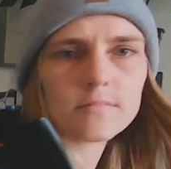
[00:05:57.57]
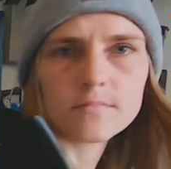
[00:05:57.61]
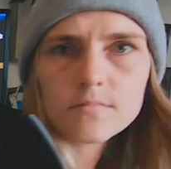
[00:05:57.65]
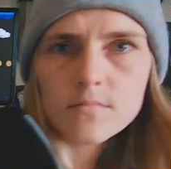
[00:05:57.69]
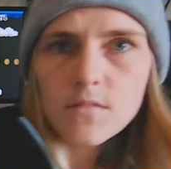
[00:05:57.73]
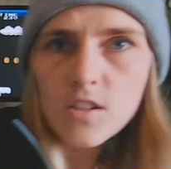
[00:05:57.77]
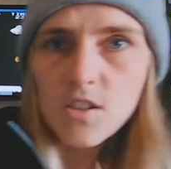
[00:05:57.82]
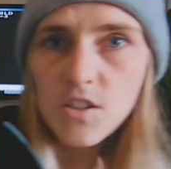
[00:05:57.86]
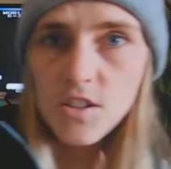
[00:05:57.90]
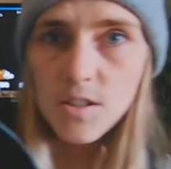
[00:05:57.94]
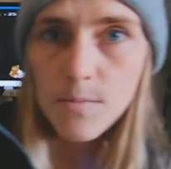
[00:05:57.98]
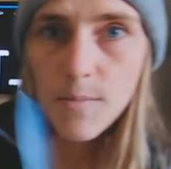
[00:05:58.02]

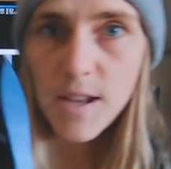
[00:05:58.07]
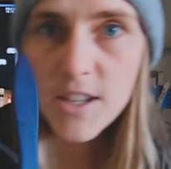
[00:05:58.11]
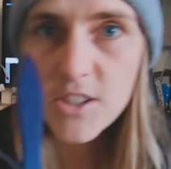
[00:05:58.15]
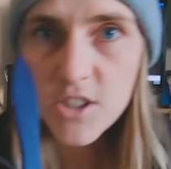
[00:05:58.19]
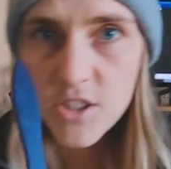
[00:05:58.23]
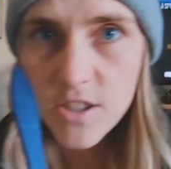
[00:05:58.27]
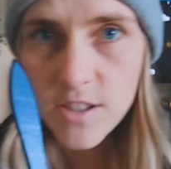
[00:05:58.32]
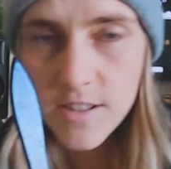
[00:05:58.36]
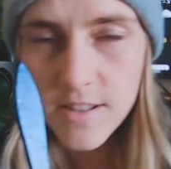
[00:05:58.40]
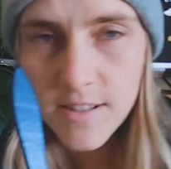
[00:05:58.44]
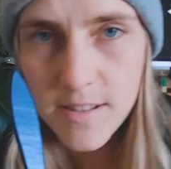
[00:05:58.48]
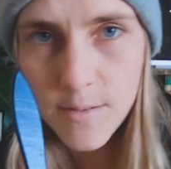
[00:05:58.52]
Just imagine
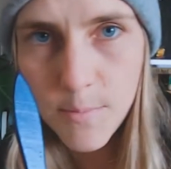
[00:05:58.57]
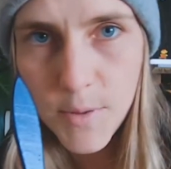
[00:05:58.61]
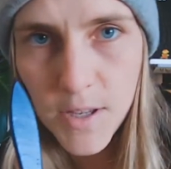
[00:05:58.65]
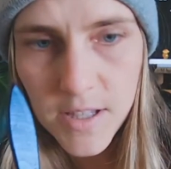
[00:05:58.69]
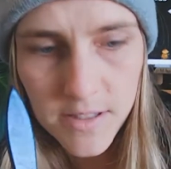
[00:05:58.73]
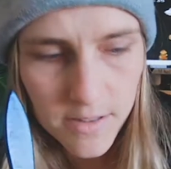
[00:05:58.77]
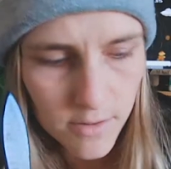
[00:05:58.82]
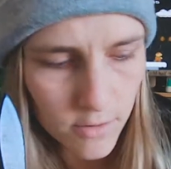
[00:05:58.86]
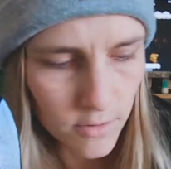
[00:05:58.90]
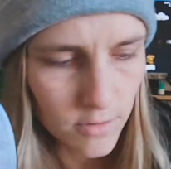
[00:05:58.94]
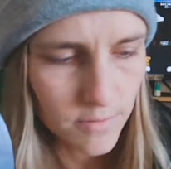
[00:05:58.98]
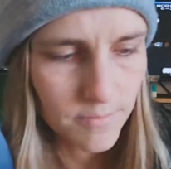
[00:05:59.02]
this is a
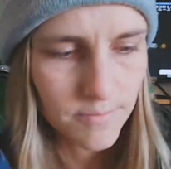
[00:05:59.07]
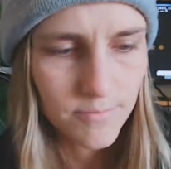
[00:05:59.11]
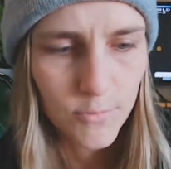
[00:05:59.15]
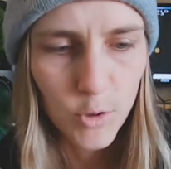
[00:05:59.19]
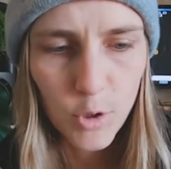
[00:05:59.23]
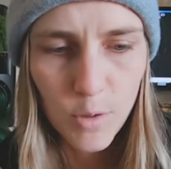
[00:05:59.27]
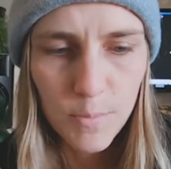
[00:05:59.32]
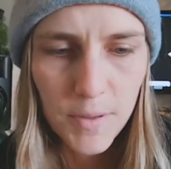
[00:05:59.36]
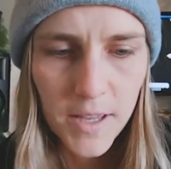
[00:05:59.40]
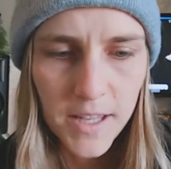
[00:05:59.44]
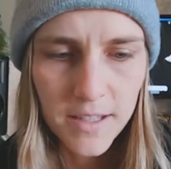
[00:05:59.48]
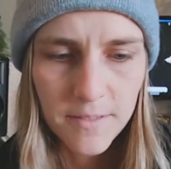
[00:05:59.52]
pencil or
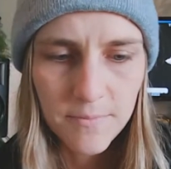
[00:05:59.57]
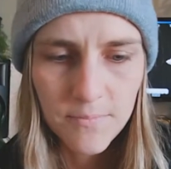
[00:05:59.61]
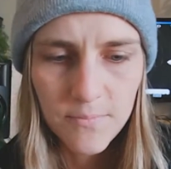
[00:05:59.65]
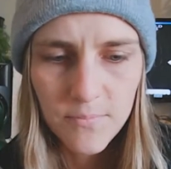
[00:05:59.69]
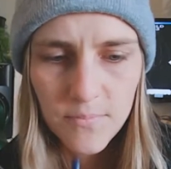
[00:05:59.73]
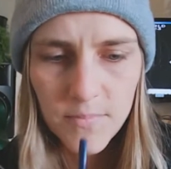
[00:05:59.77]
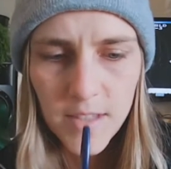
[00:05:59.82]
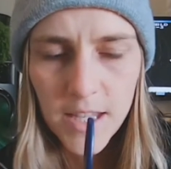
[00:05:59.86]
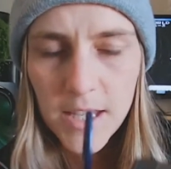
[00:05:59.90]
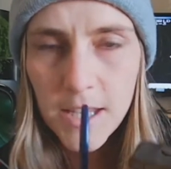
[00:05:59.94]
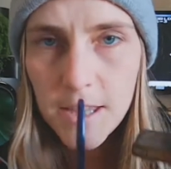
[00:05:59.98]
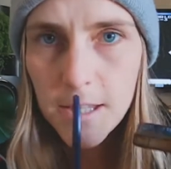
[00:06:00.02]
a pen,
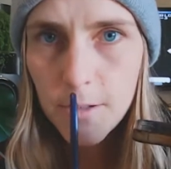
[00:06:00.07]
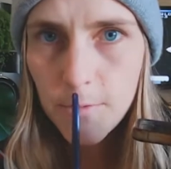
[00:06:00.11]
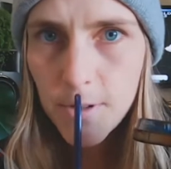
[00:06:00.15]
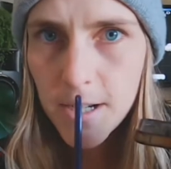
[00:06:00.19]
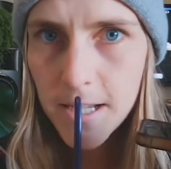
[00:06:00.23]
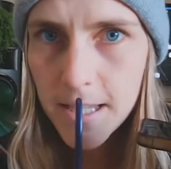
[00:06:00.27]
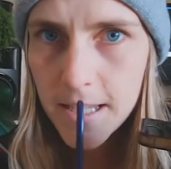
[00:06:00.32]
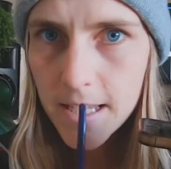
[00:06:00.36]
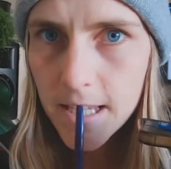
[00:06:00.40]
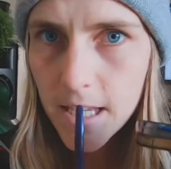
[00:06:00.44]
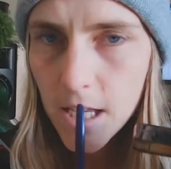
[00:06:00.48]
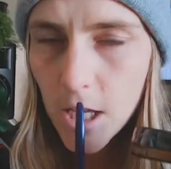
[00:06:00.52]
anything
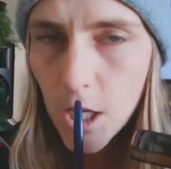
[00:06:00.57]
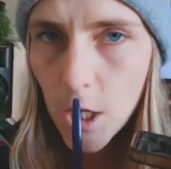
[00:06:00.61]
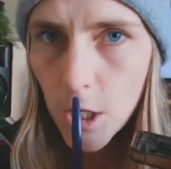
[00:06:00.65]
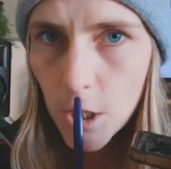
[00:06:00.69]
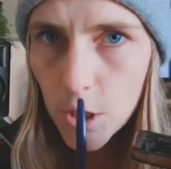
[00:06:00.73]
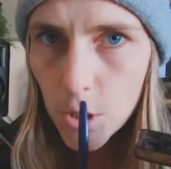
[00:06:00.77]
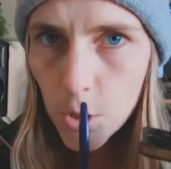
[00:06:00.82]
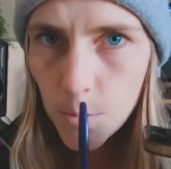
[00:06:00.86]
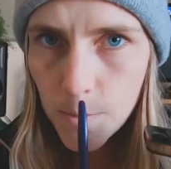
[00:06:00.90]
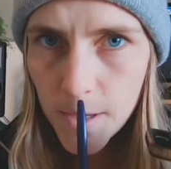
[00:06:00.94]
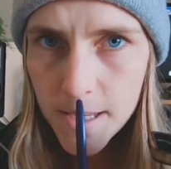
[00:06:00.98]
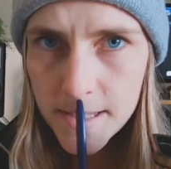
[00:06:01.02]
really.
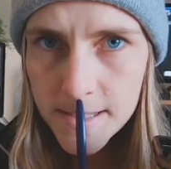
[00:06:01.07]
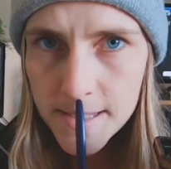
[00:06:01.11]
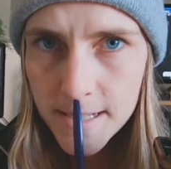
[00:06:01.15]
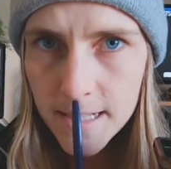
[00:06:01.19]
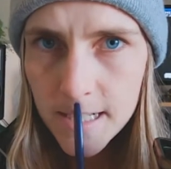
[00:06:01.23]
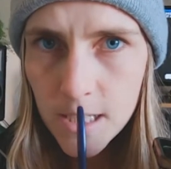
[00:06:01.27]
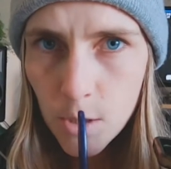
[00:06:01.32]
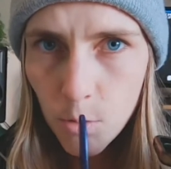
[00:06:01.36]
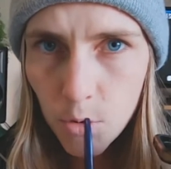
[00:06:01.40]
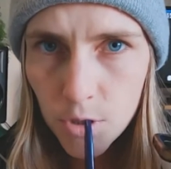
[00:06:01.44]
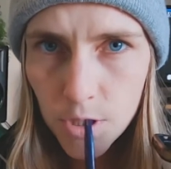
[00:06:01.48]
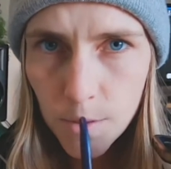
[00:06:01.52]
You
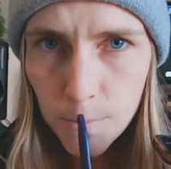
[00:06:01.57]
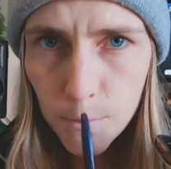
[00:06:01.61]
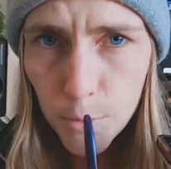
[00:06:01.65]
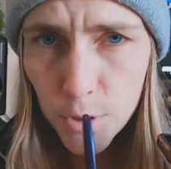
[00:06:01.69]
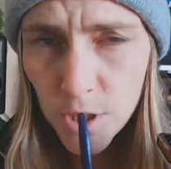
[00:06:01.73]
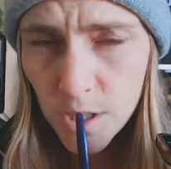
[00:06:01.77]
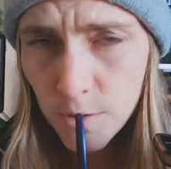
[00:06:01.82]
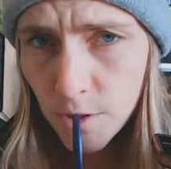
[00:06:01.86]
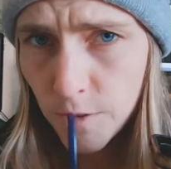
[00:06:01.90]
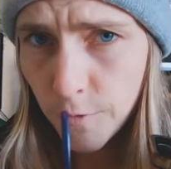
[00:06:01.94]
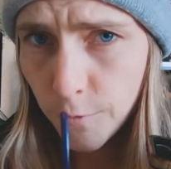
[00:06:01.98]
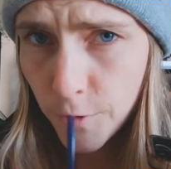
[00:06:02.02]
basically want to put
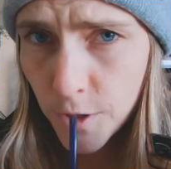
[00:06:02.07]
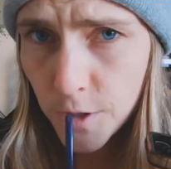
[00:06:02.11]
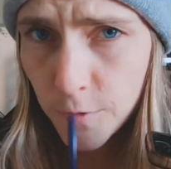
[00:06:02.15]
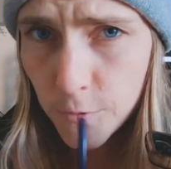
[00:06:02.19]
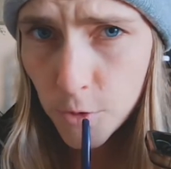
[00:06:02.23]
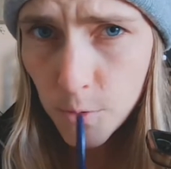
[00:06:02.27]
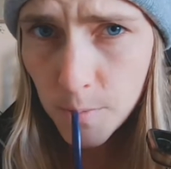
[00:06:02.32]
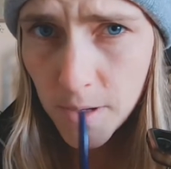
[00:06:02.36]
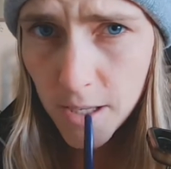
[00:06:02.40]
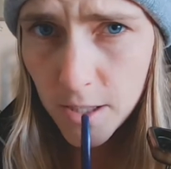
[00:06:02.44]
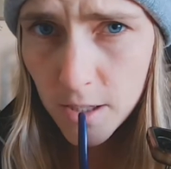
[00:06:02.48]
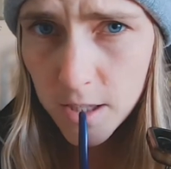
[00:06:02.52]
it in front of
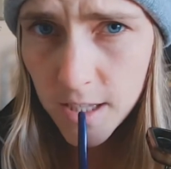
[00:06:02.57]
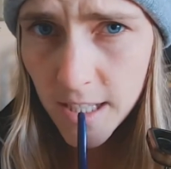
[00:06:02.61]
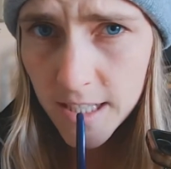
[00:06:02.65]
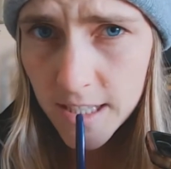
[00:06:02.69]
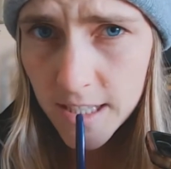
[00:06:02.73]
your mouth like